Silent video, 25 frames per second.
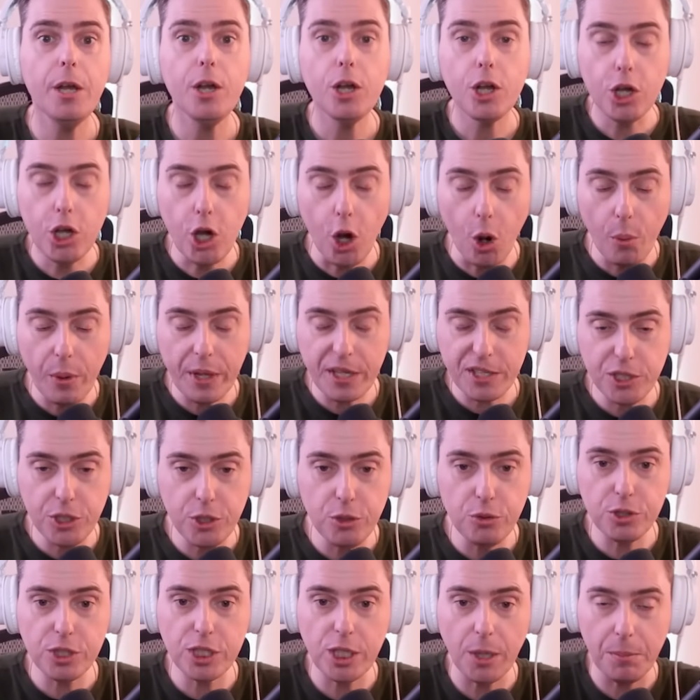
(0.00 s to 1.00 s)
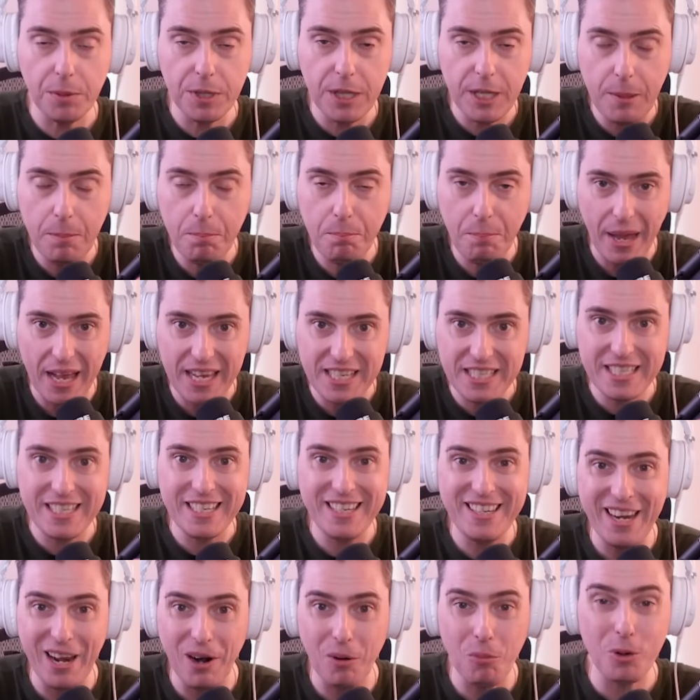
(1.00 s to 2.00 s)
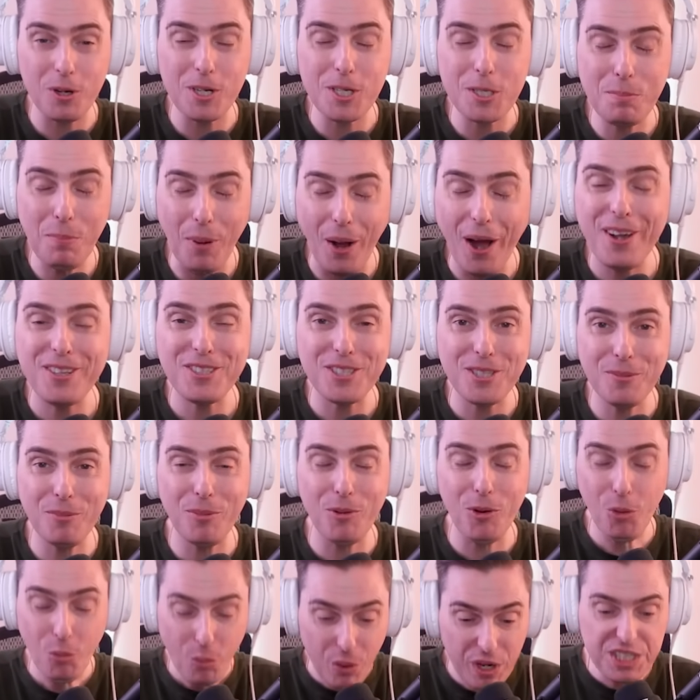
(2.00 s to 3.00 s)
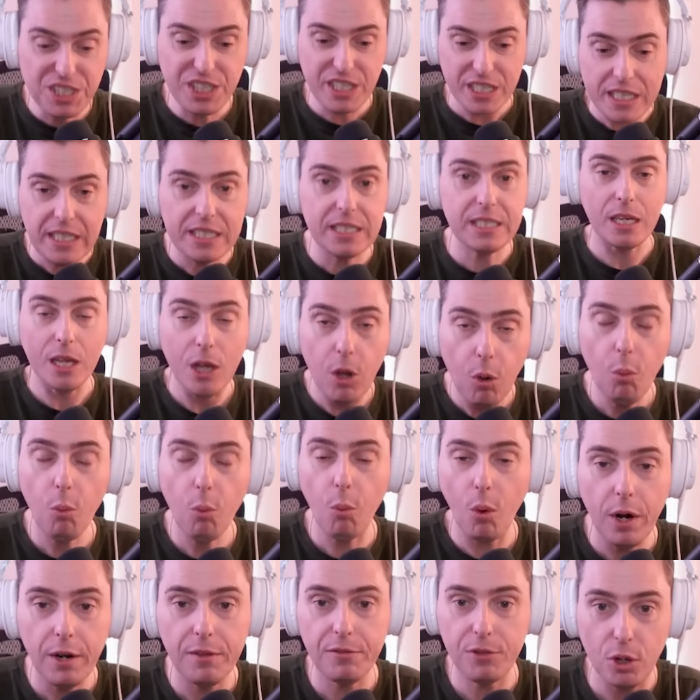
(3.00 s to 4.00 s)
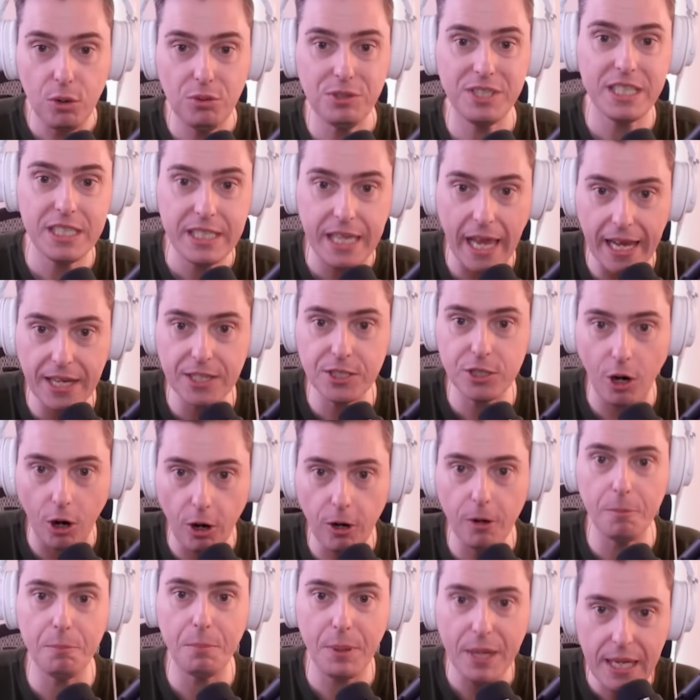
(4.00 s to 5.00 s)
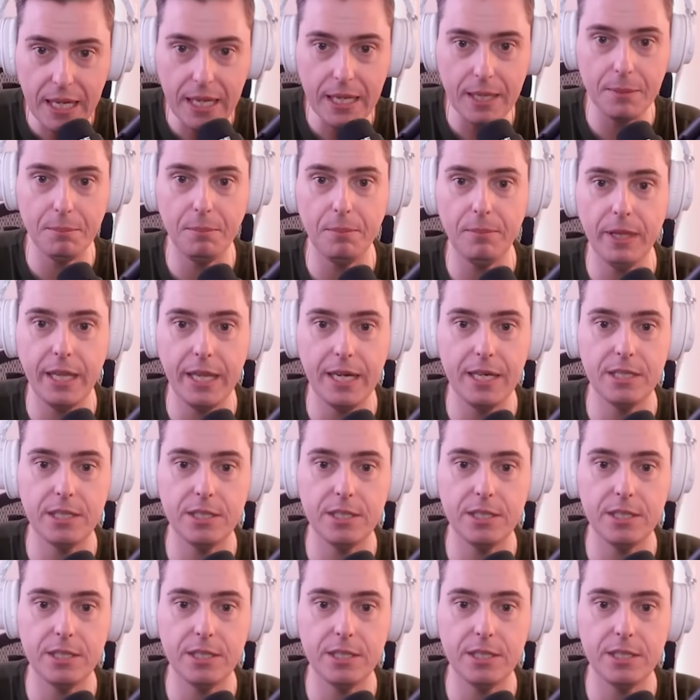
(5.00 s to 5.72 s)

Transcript: going to some of the best networks possible, which is one of those is XRP, ladies and